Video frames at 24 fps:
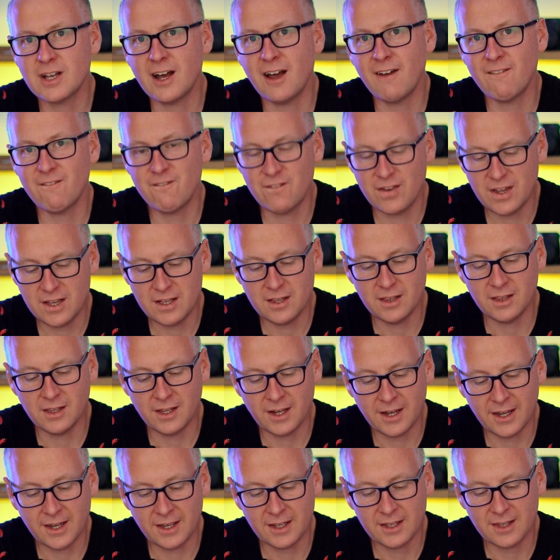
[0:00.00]
I feel
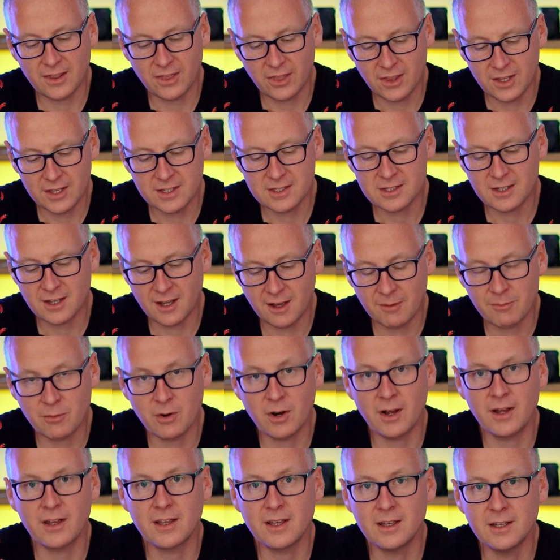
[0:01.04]
like this
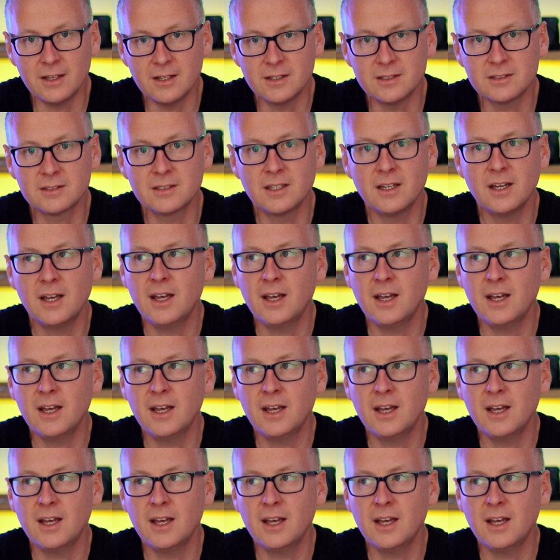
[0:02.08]
camera is